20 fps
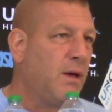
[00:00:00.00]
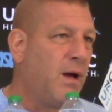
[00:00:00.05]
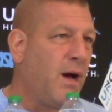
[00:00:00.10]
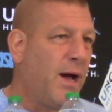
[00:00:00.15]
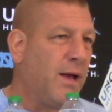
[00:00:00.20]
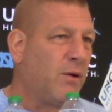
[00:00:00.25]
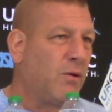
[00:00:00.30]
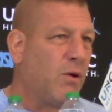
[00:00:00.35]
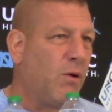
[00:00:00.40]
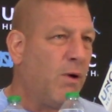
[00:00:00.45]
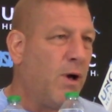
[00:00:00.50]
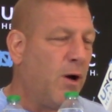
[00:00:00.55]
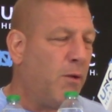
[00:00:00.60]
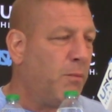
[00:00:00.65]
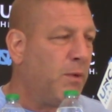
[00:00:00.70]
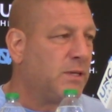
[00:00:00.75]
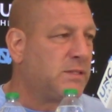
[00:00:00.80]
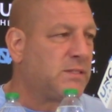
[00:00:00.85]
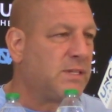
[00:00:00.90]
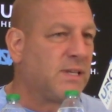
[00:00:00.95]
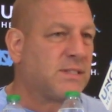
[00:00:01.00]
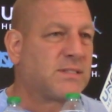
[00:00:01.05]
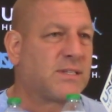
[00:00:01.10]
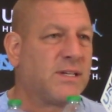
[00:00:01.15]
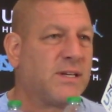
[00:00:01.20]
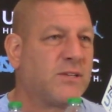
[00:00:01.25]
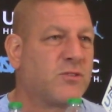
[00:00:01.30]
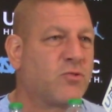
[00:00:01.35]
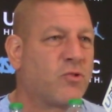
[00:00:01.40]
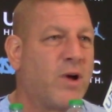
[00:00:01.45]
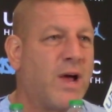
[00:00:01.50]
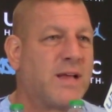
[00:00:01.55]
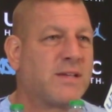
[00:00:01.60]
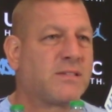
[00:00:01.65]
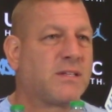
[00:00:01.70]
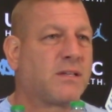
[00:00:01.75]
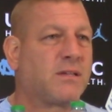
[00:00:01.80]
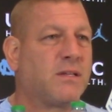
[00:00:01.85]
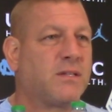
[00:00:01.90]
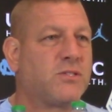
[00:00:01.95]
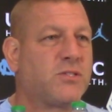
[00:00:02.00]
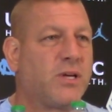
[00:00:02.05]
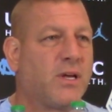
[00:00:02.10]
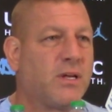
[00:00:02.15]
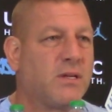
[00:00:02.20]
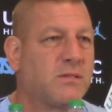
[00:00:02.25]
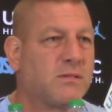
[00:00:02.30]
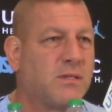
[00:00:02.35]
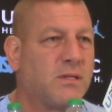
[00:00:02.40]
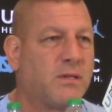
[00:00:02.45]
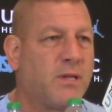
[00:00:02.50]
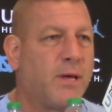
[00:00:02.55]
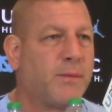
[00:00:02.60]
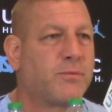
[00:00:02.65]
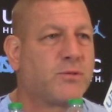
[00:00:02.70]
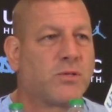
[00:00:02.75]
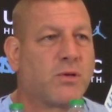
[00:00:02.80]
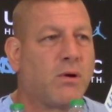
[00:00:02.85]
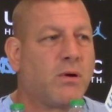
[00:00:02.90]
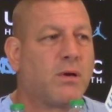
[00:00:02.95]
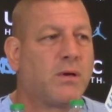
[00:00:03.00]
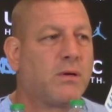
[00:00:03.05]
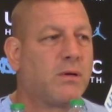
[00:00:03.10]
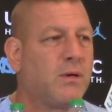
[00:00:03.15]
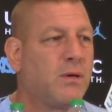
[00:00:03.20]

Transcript: I don't know how much that's going to drastically change the depth chart.